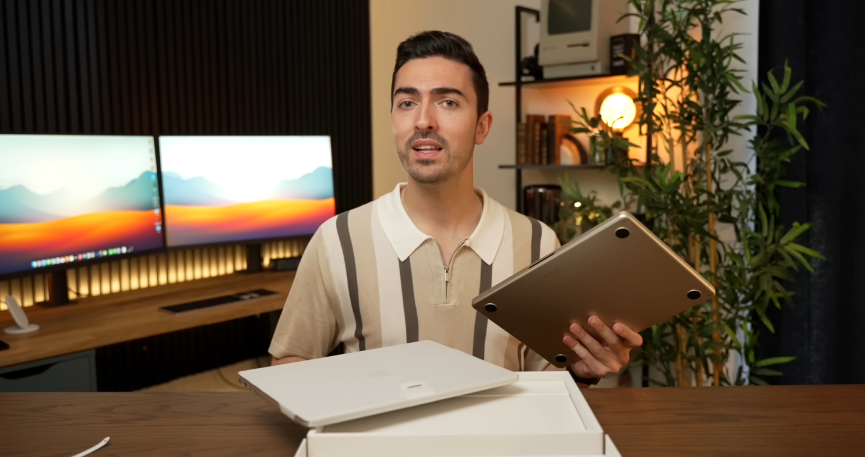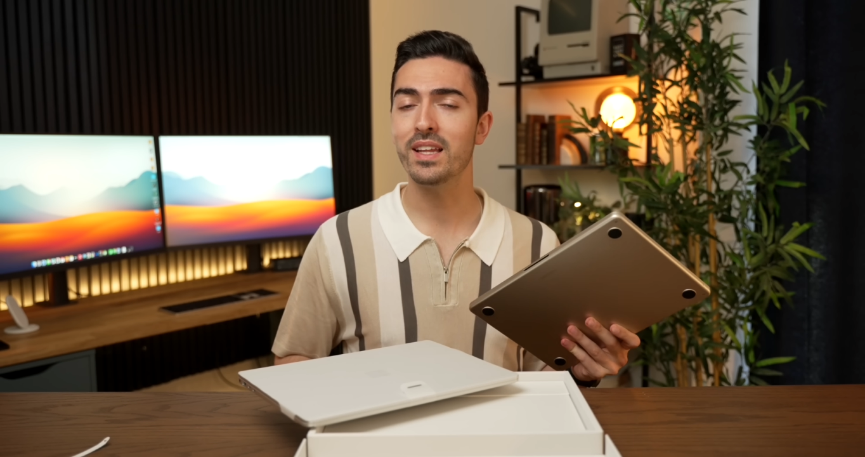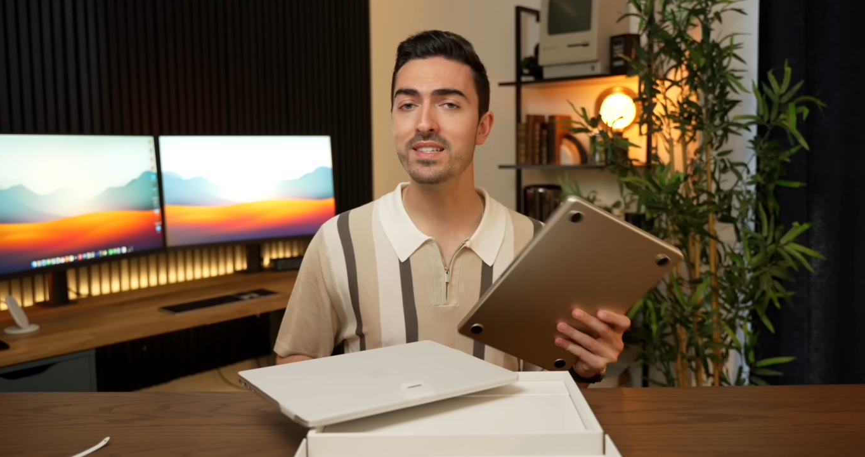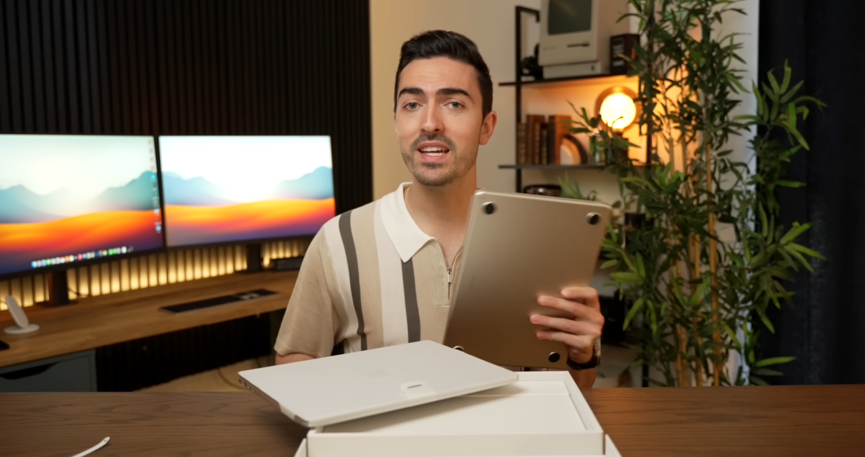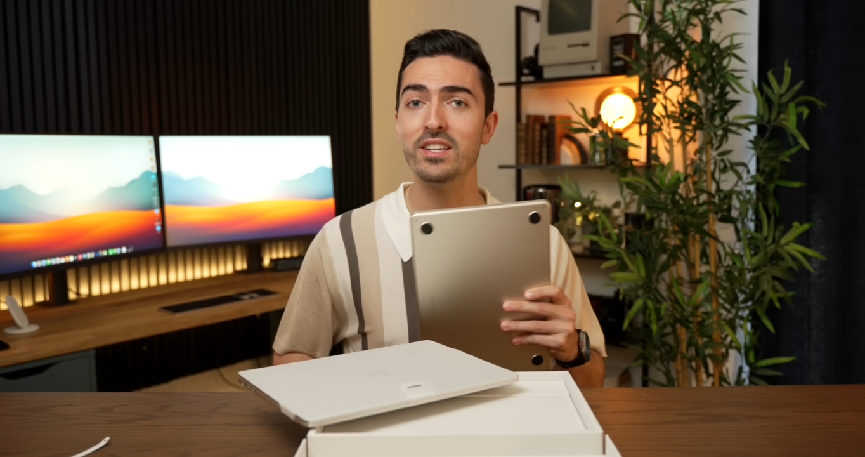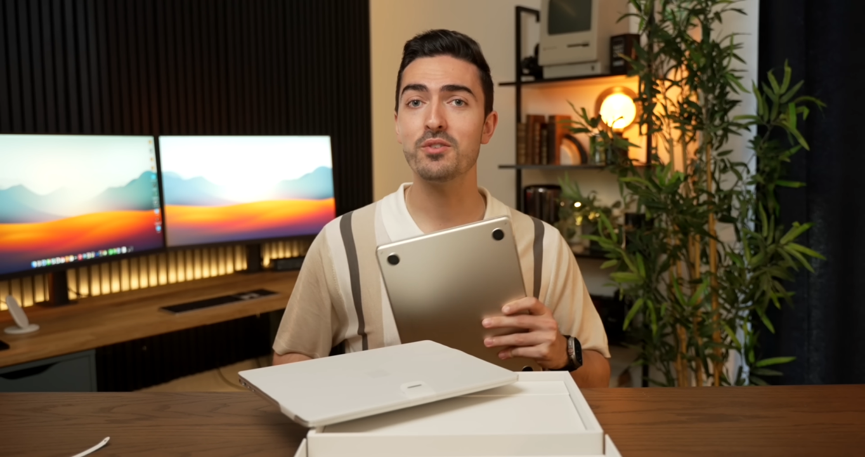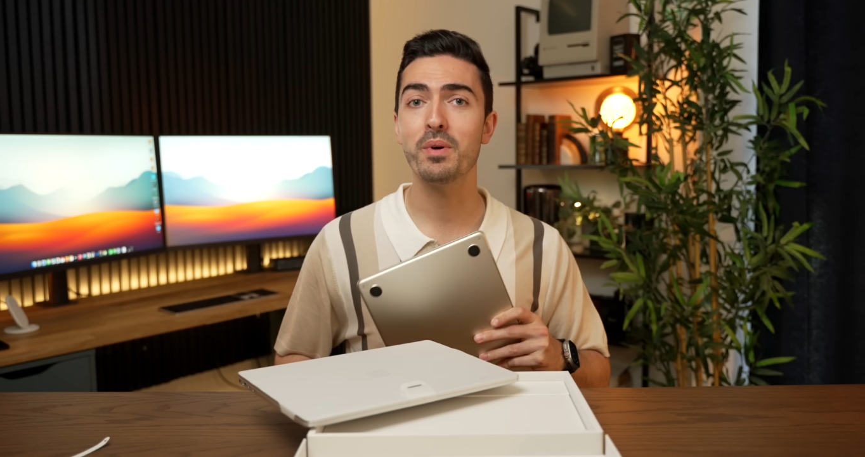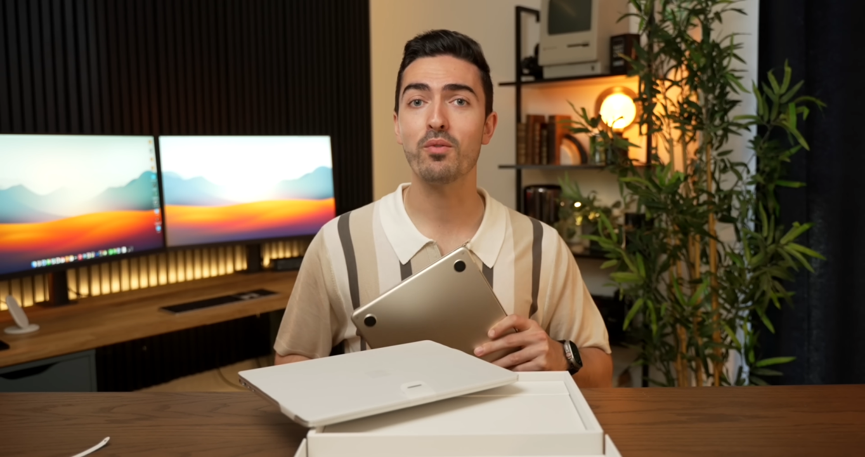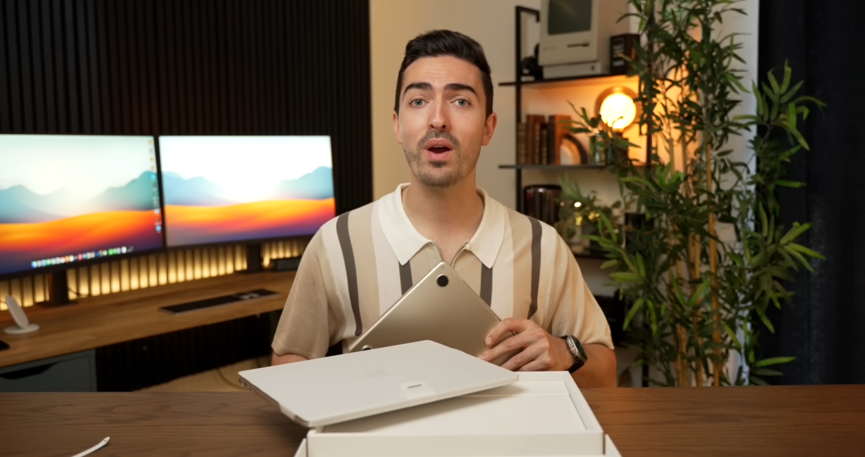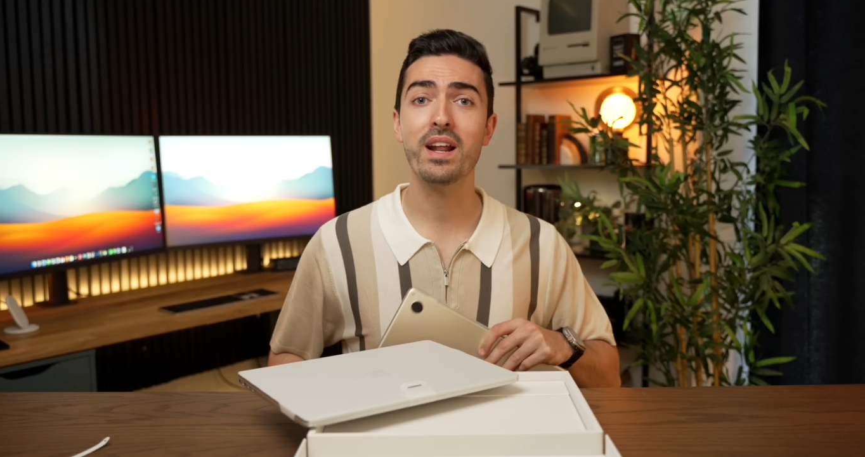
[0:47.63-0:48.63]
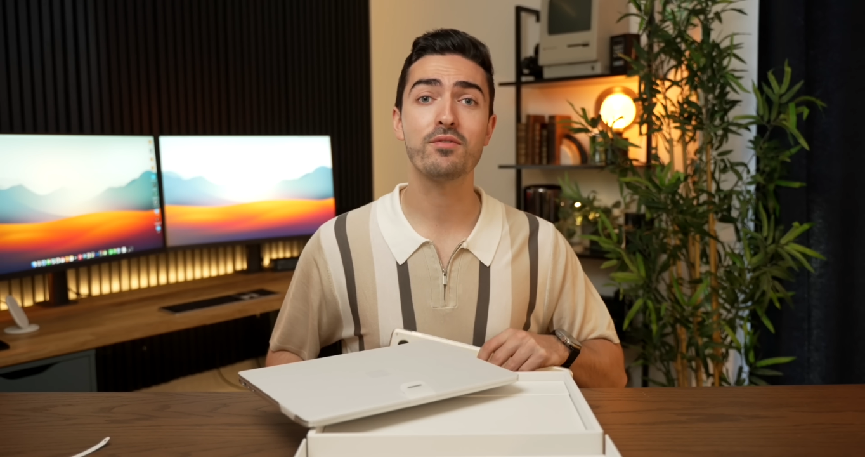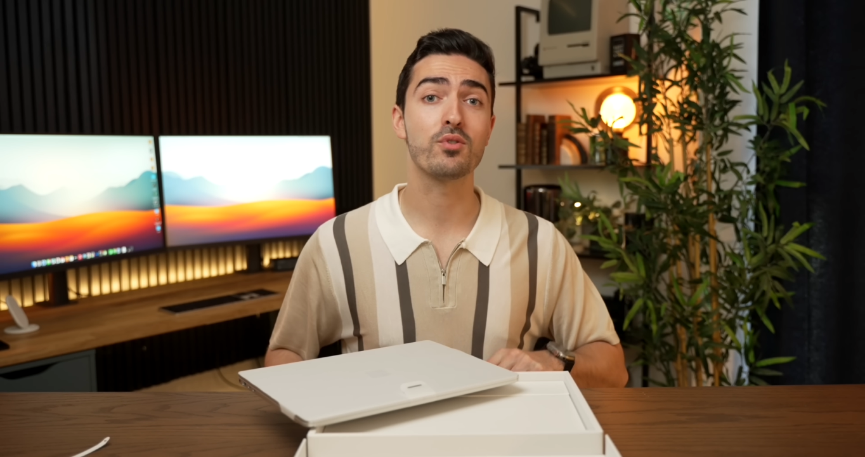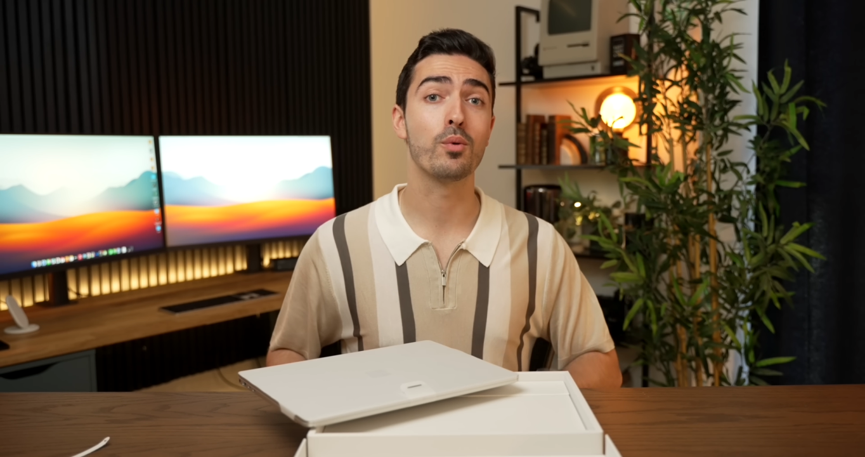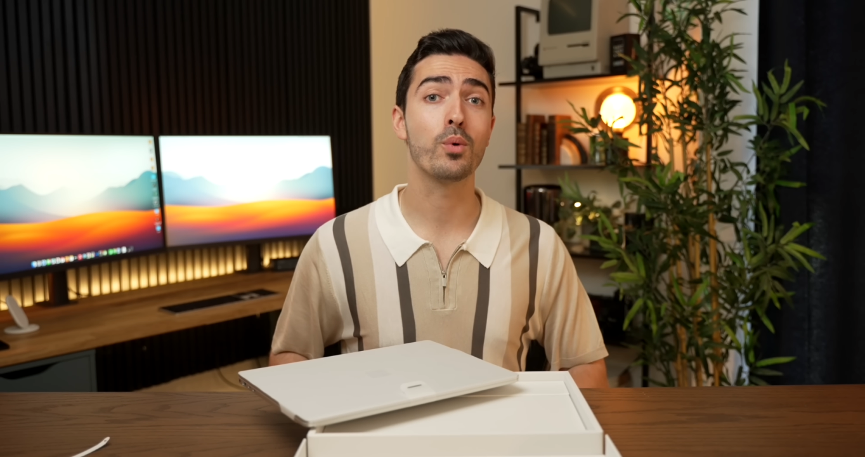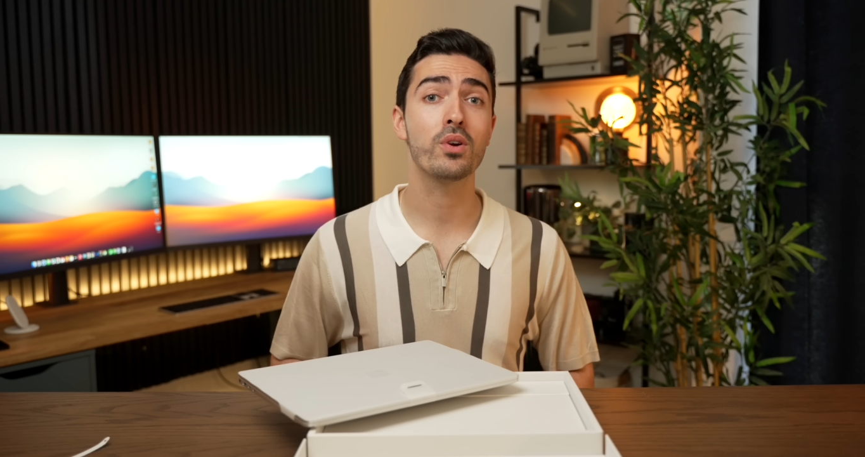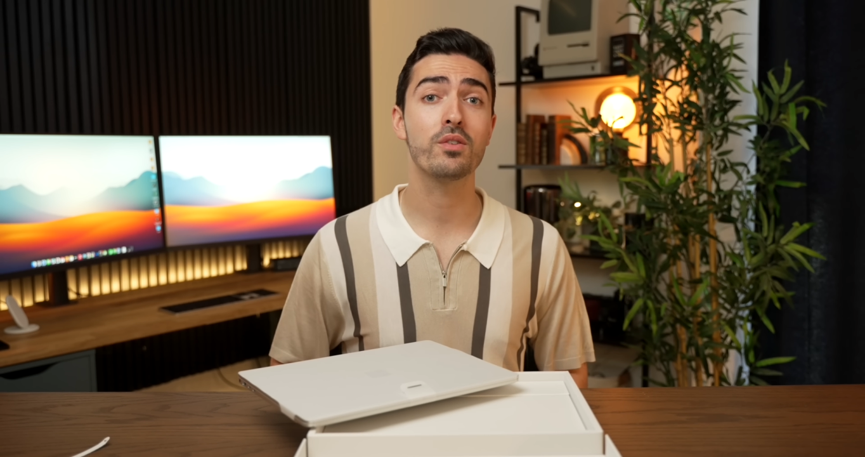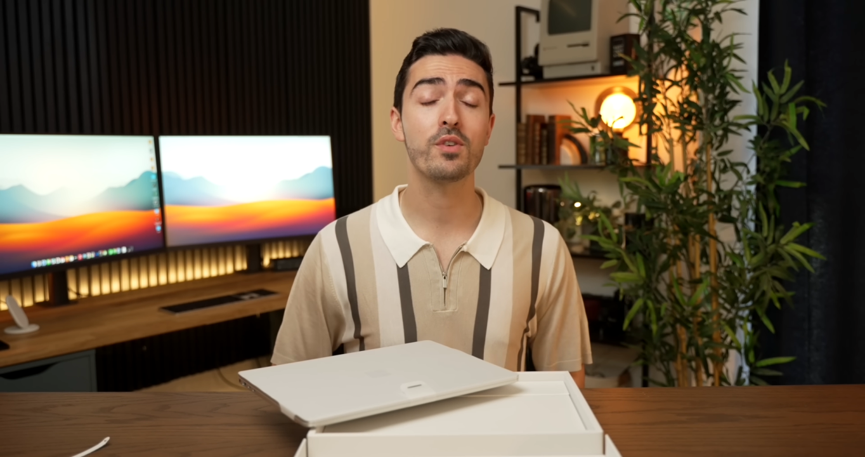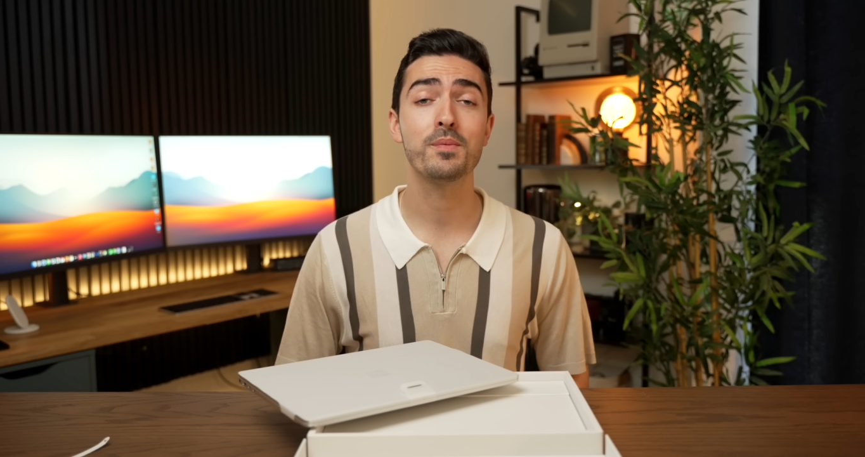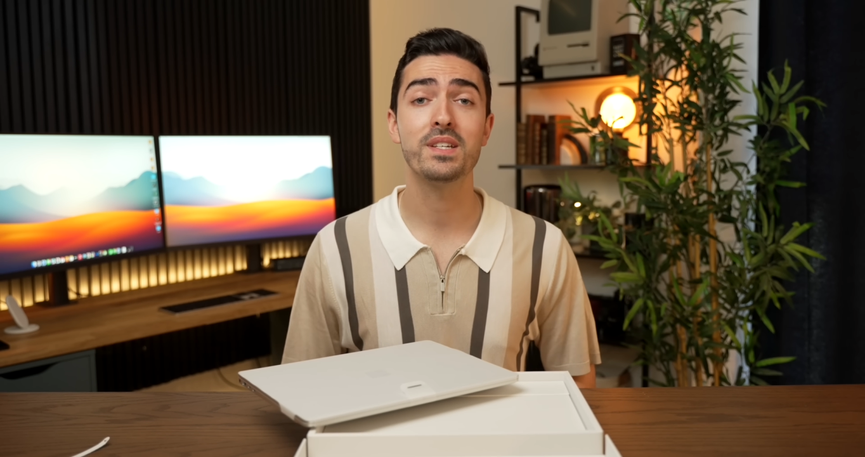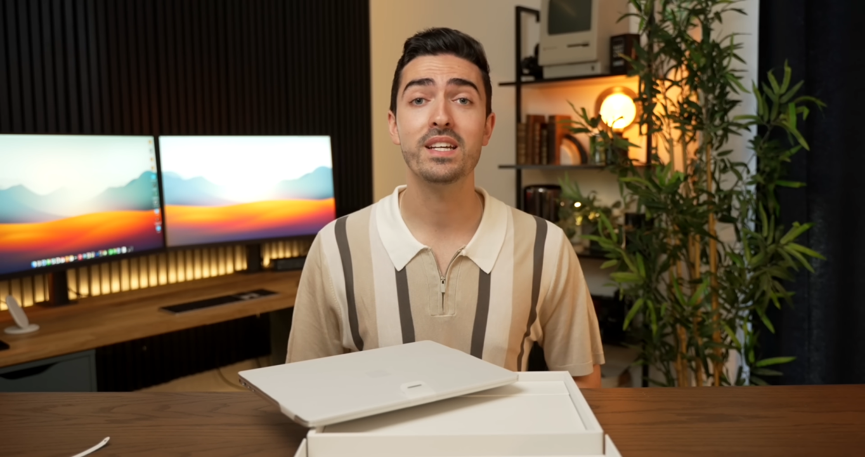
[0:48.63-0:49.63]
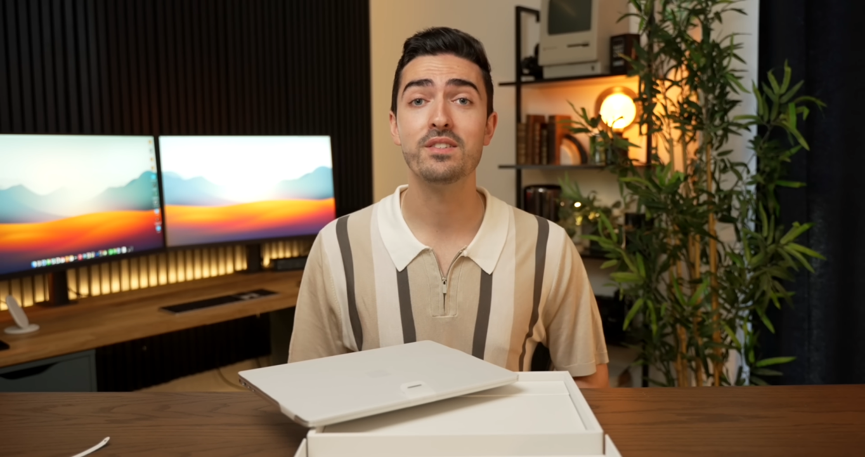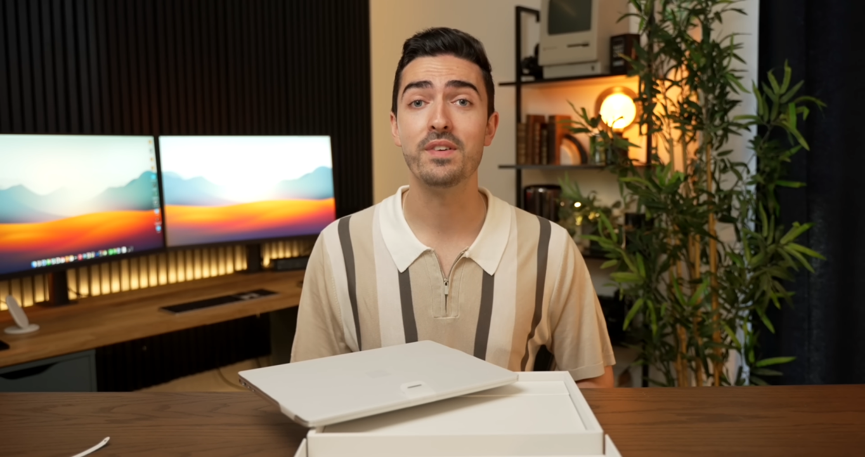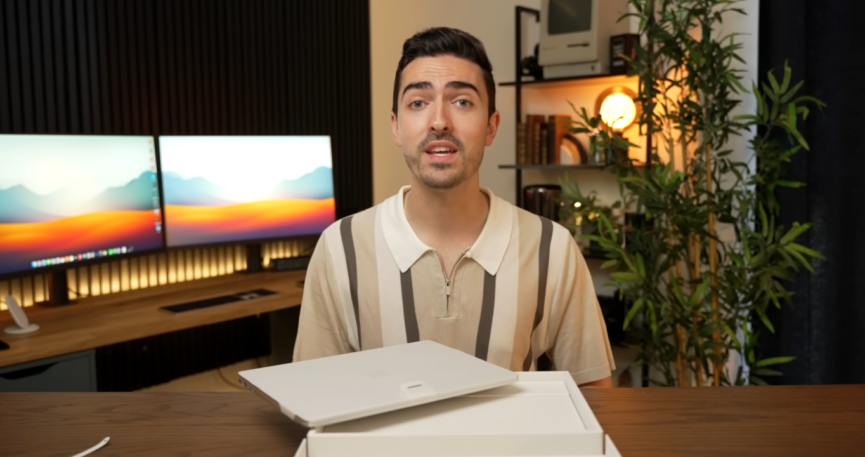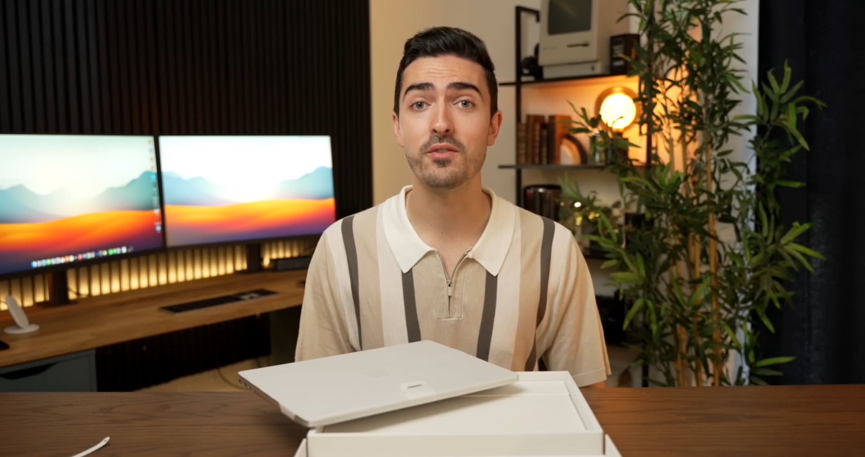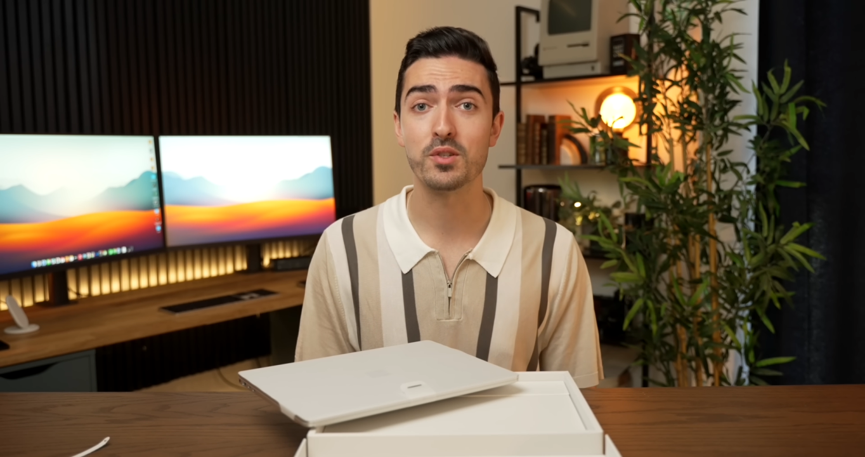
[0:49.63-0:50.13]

Let's get into it right after a word from today's video